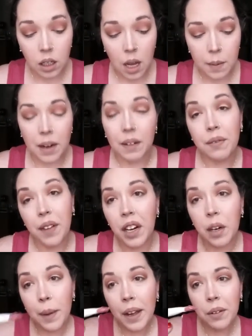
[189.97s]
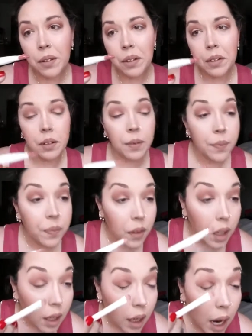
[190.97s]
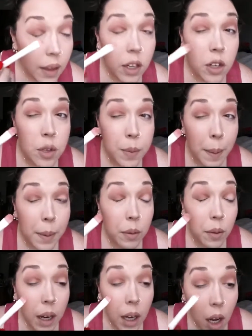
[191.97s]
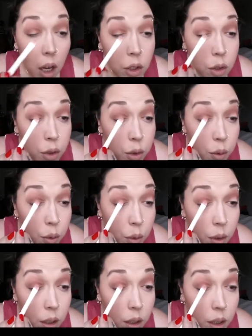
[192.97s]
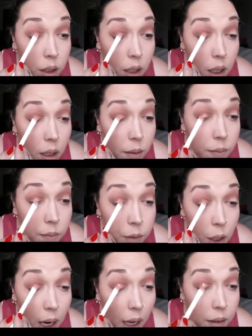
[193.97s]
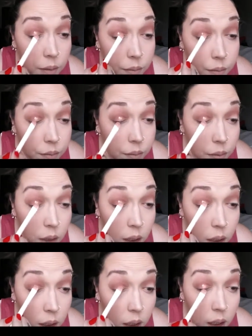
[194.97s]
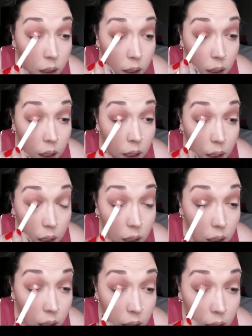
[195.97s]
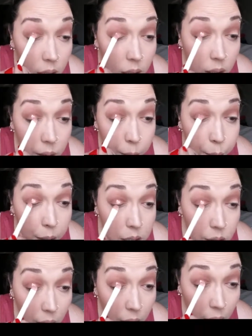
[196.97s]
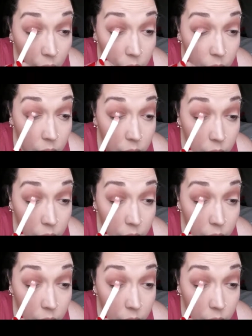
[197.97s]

I made a fair amount. And then you just pop it right onto your eye. And a piece fell out.